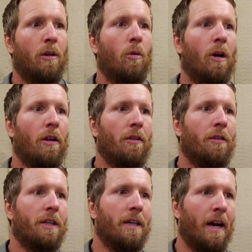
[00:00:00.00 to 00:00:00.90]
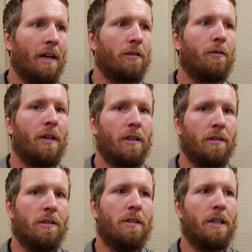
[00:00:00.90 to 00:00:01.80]
while the gas
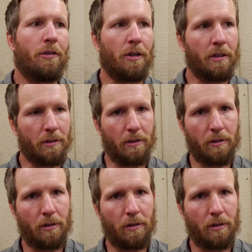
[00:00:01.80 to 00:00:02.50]
phase decreases.